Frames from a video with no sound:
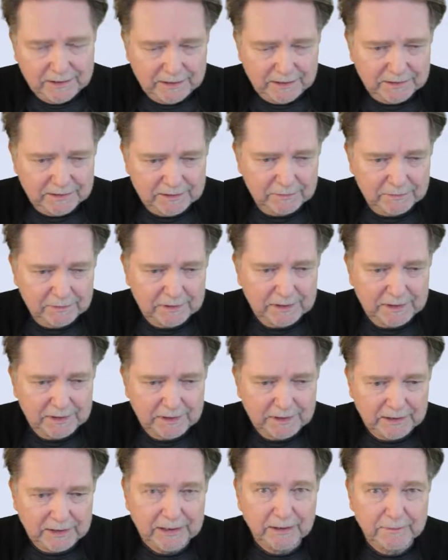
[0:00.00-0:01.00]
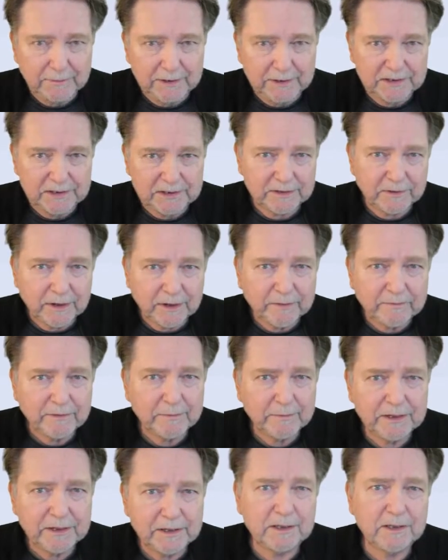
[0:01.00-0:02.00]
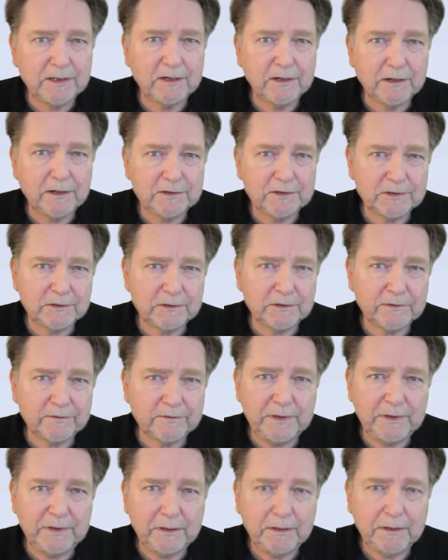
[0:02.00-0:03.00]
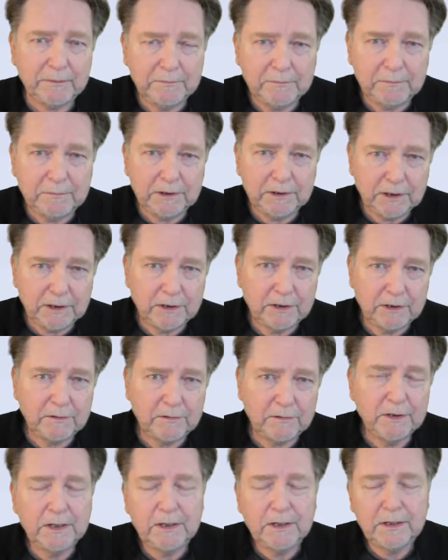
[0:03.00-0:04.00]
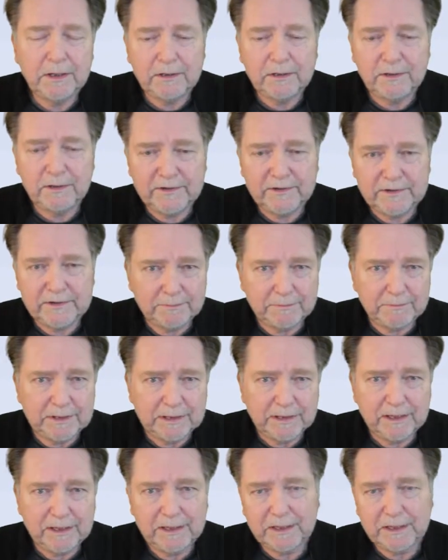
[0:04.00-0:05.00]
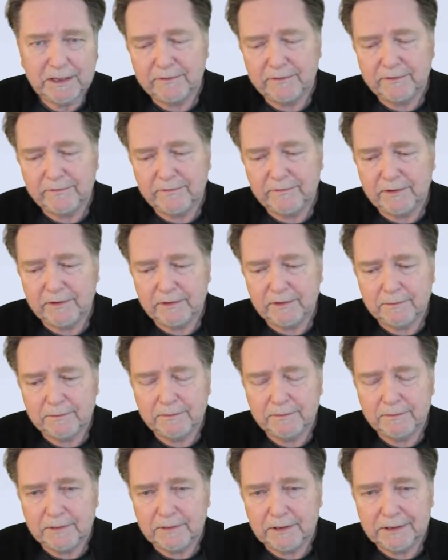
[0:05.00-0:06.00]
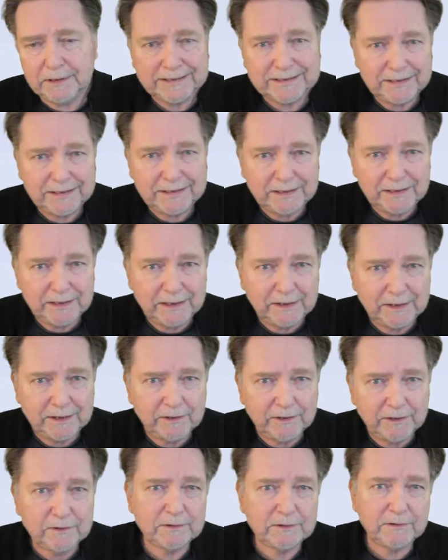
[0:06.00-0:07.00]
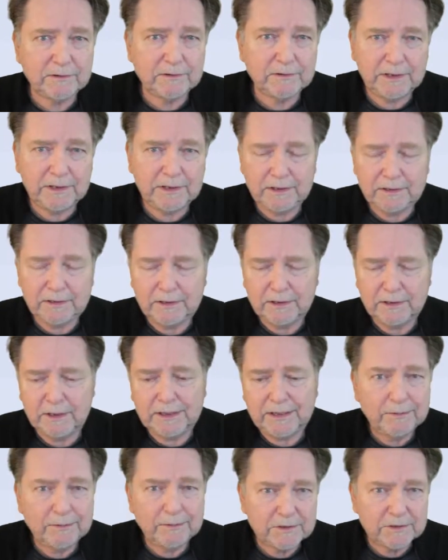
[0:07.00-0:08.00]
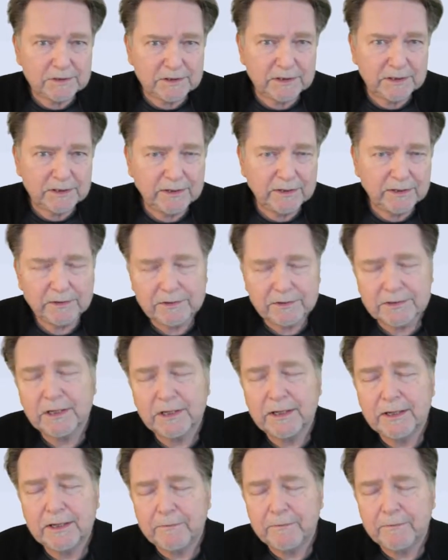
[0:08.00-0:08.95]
is really elements of government that are sort of below the visibility of the elected leaders or the announced leaders,